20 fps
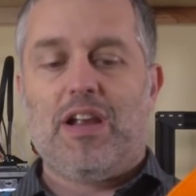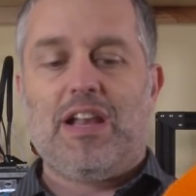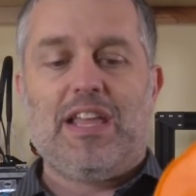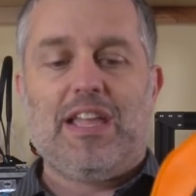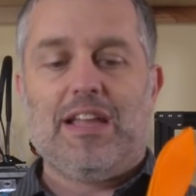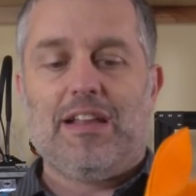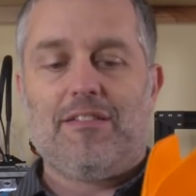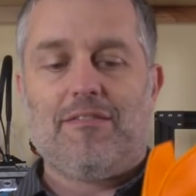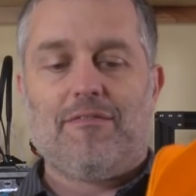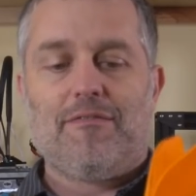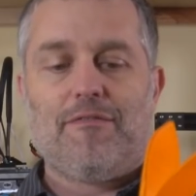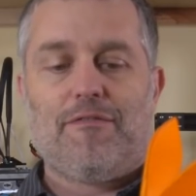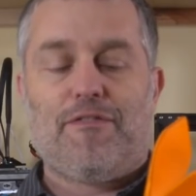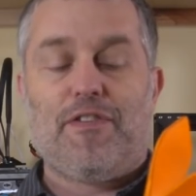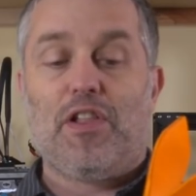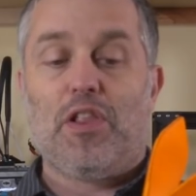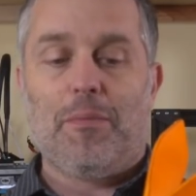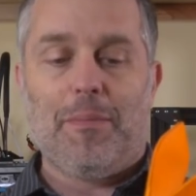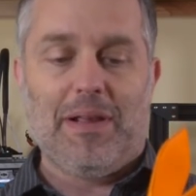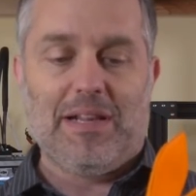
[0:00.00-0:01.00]
gradient
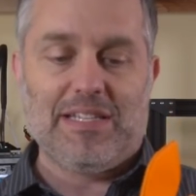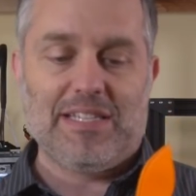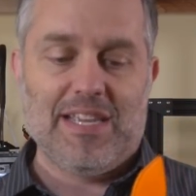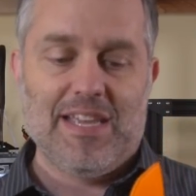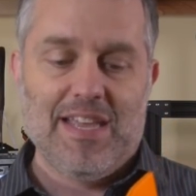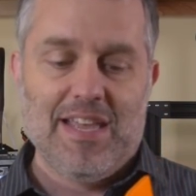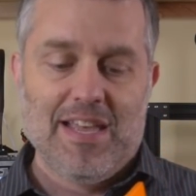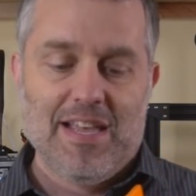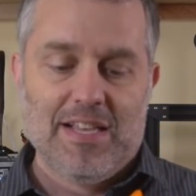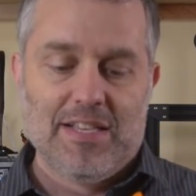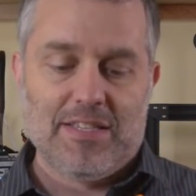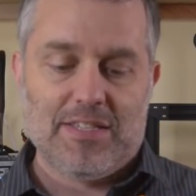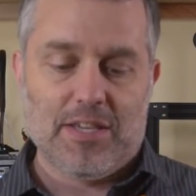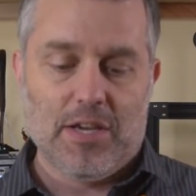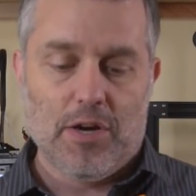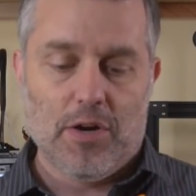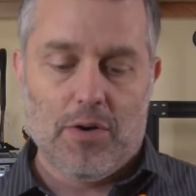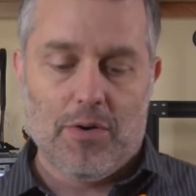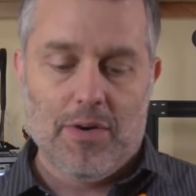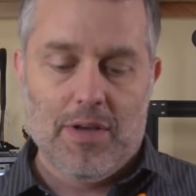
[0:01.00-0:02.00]
filament.
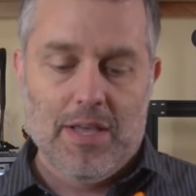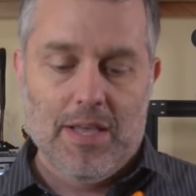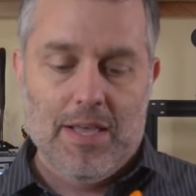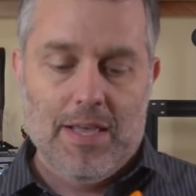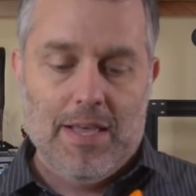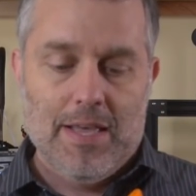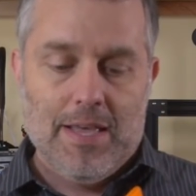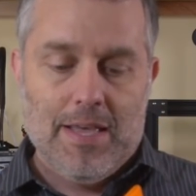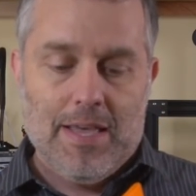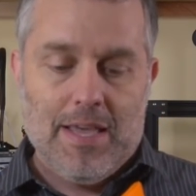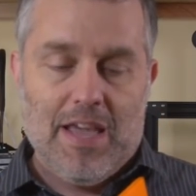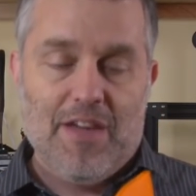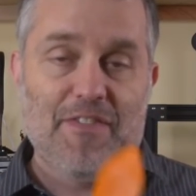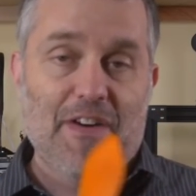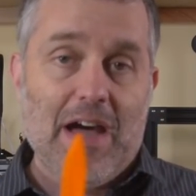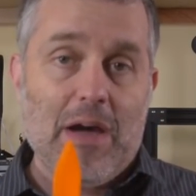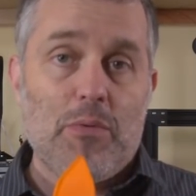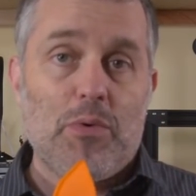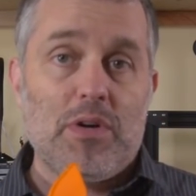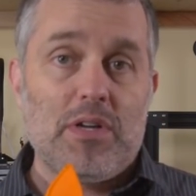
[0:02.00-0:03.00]
So
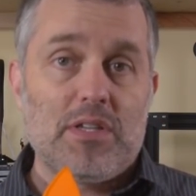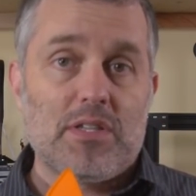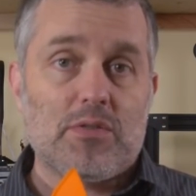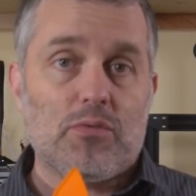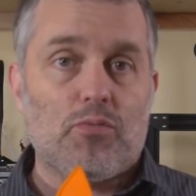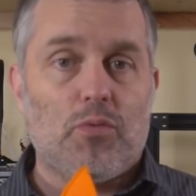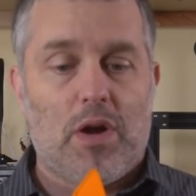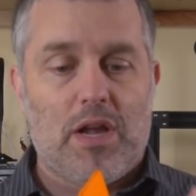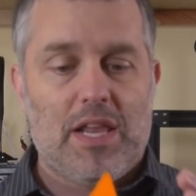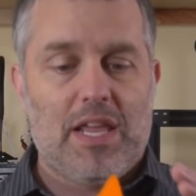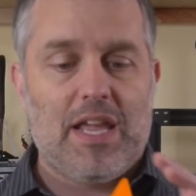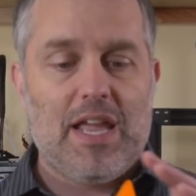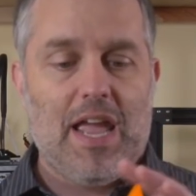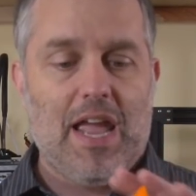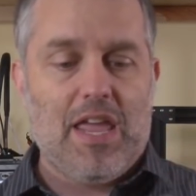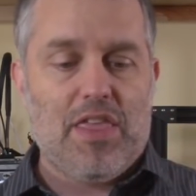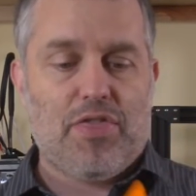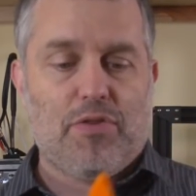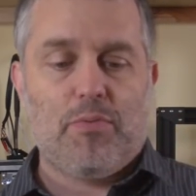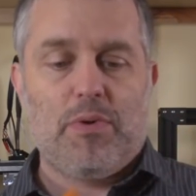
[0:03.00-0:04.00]
if I was
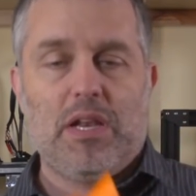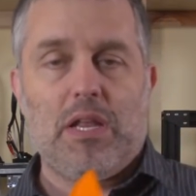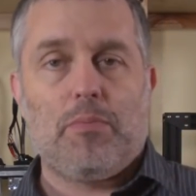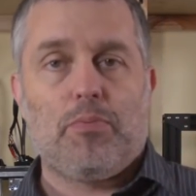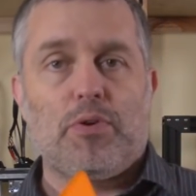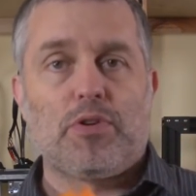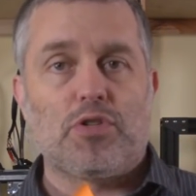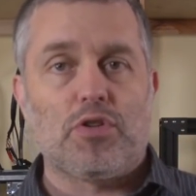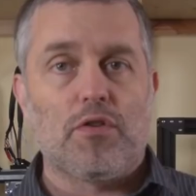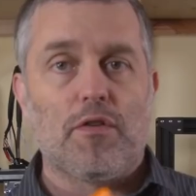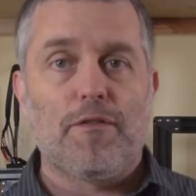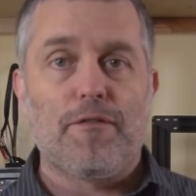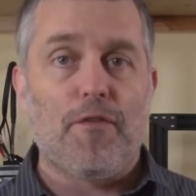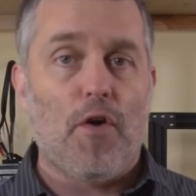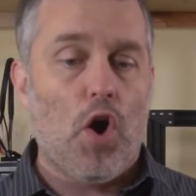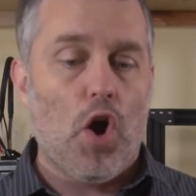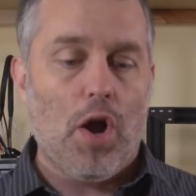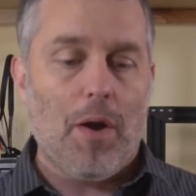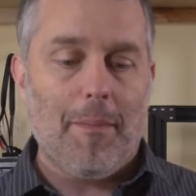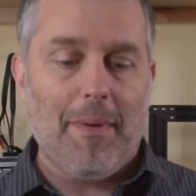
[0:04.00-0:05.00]
running a 3D printer
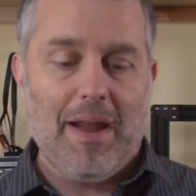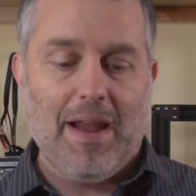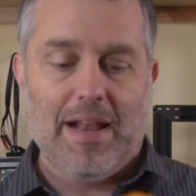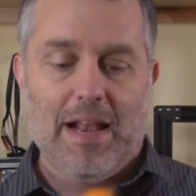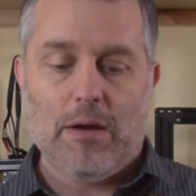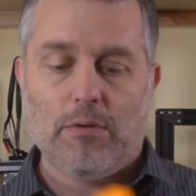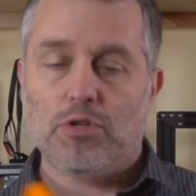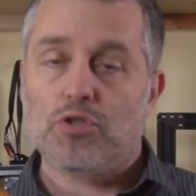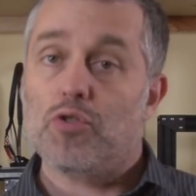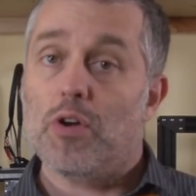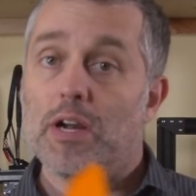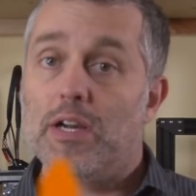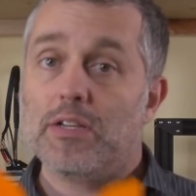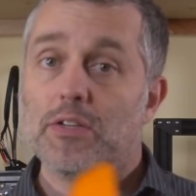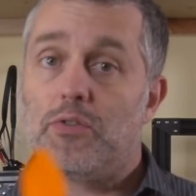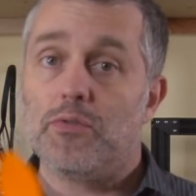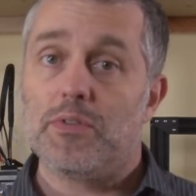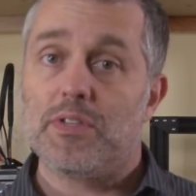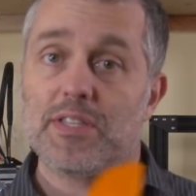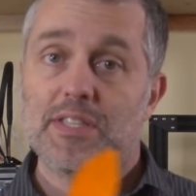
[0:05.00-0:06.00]
farm and I was
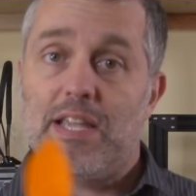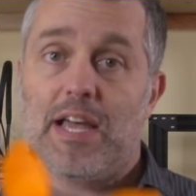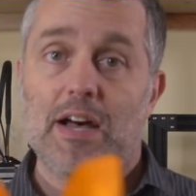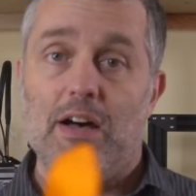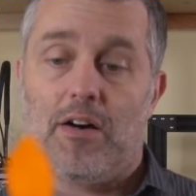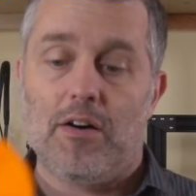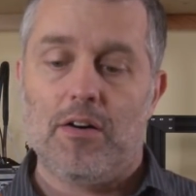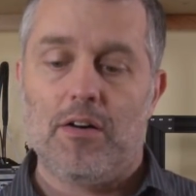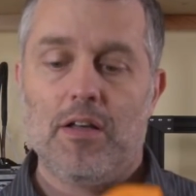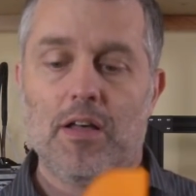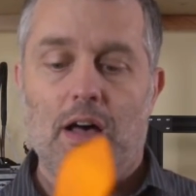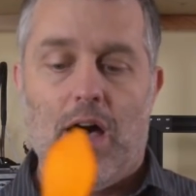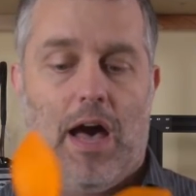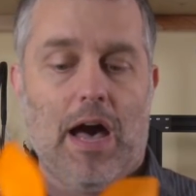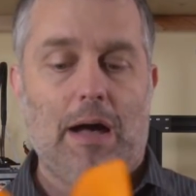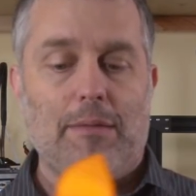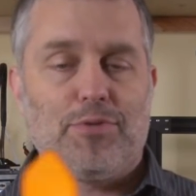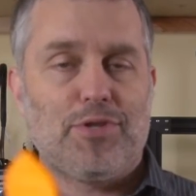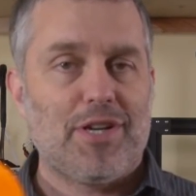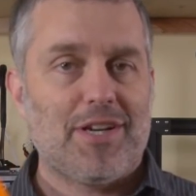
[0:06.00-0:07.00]
trying to sell
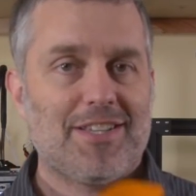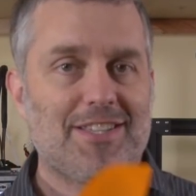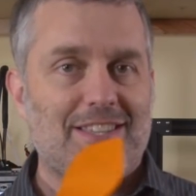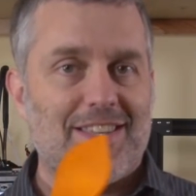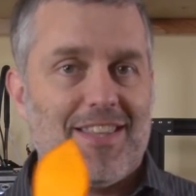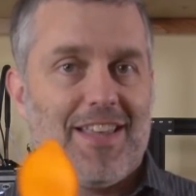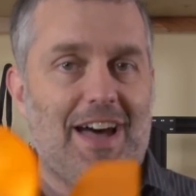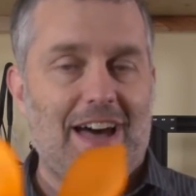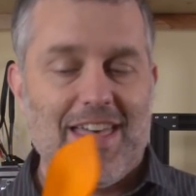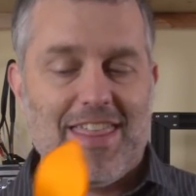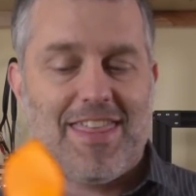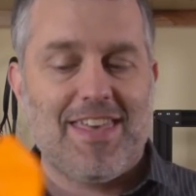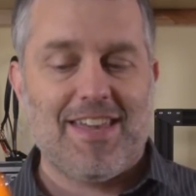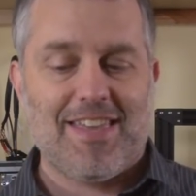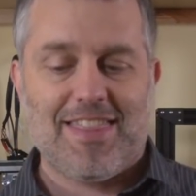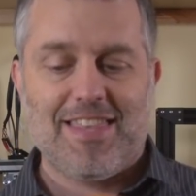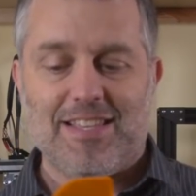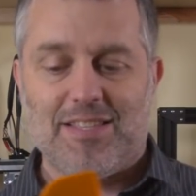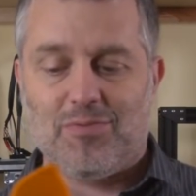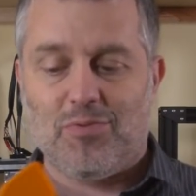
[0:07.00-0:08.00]
objects, I
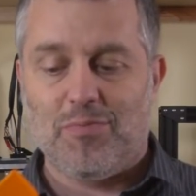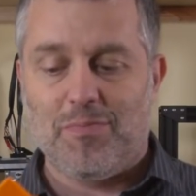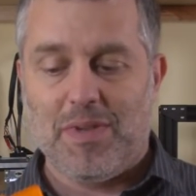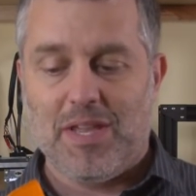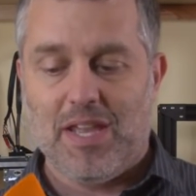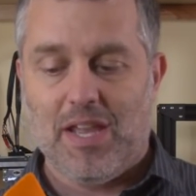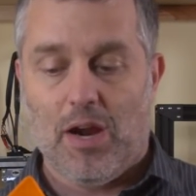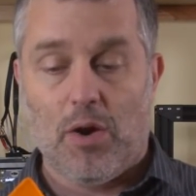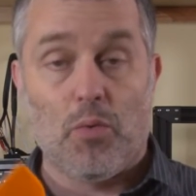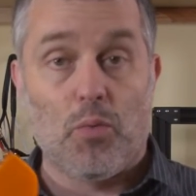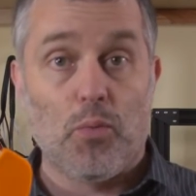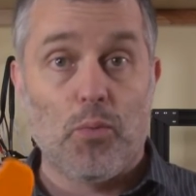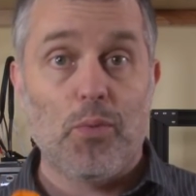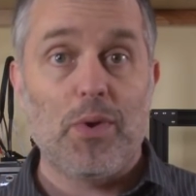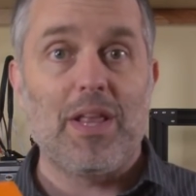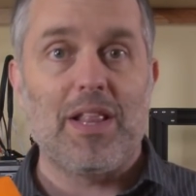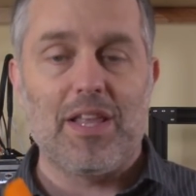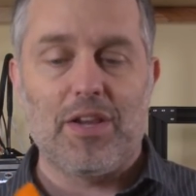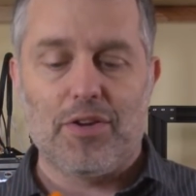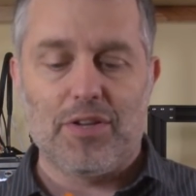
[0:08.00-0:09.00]
think this would be a
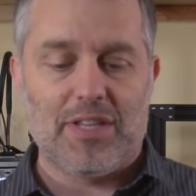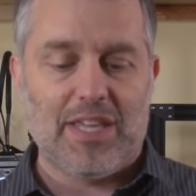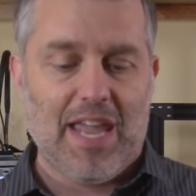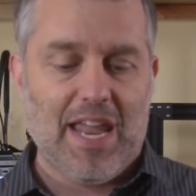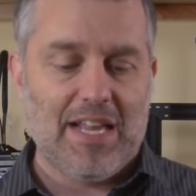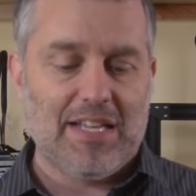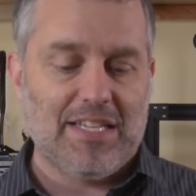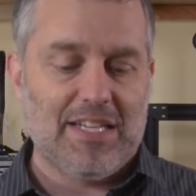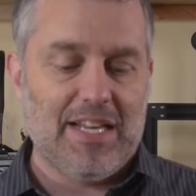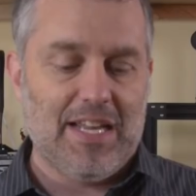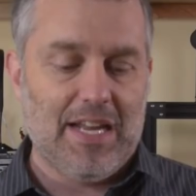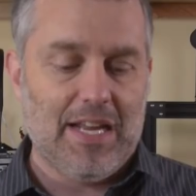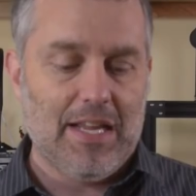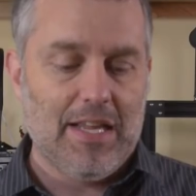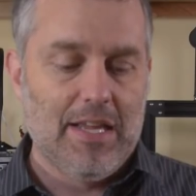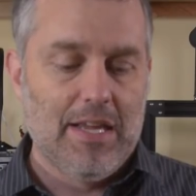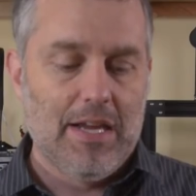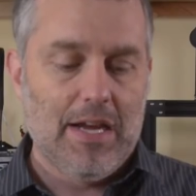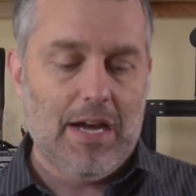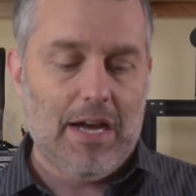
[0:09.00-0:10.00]
really good
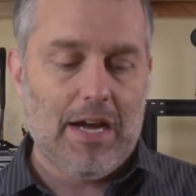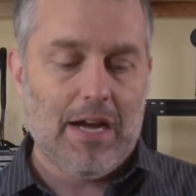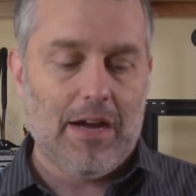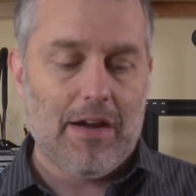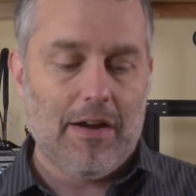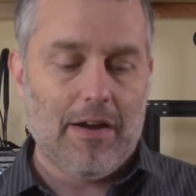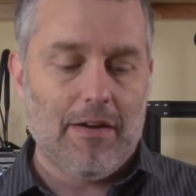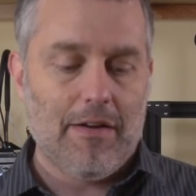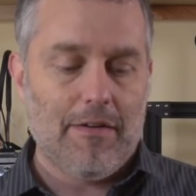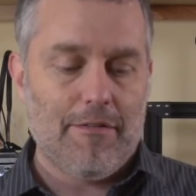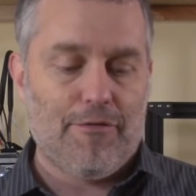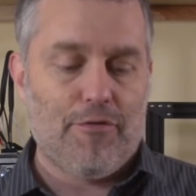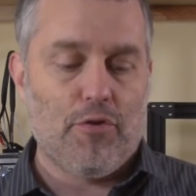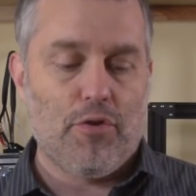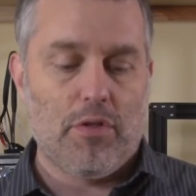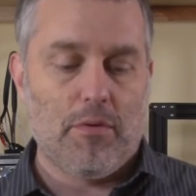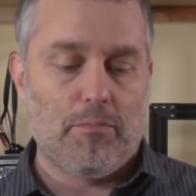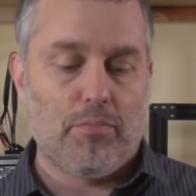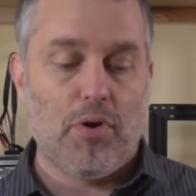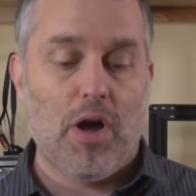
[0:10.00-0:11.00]
candidate
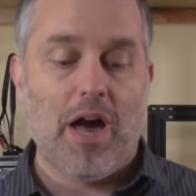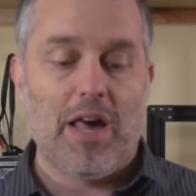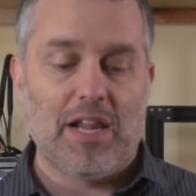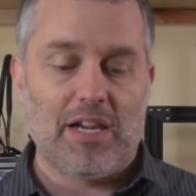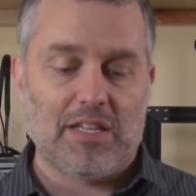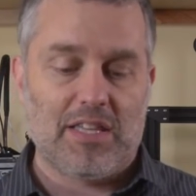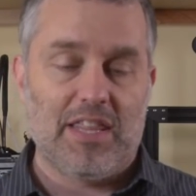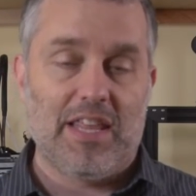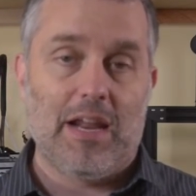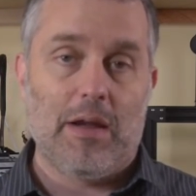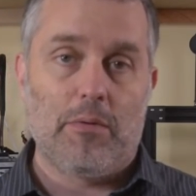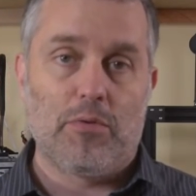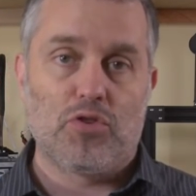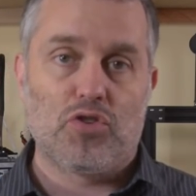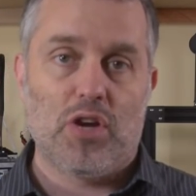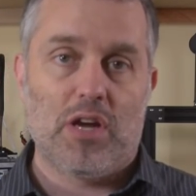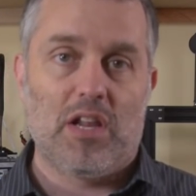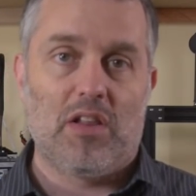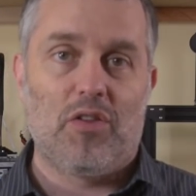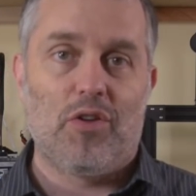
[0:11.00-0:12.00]
for the product that I
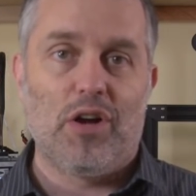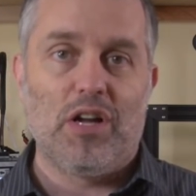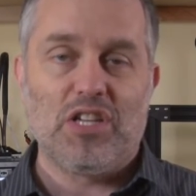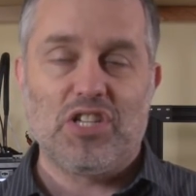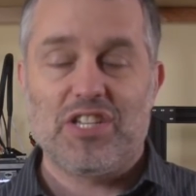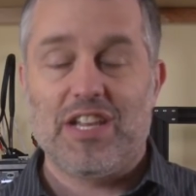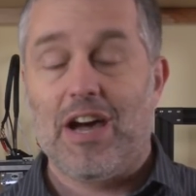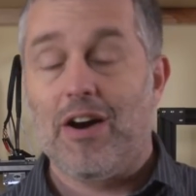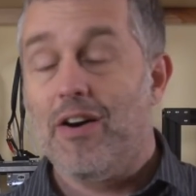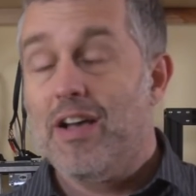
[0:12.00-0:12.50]
would try to launch.